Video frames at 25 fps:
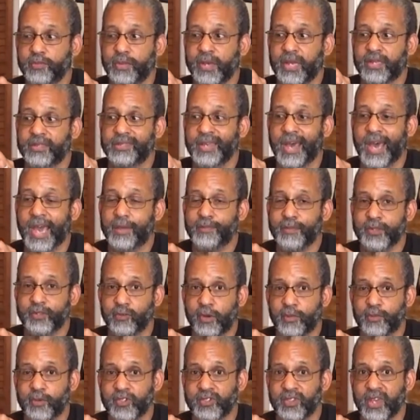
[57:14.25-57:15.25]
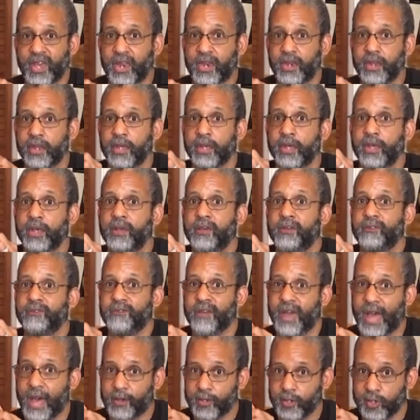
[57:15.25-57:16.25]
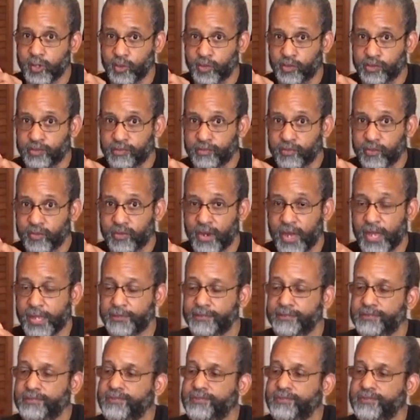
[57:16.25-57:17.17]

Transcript: But diamonds represent value, right?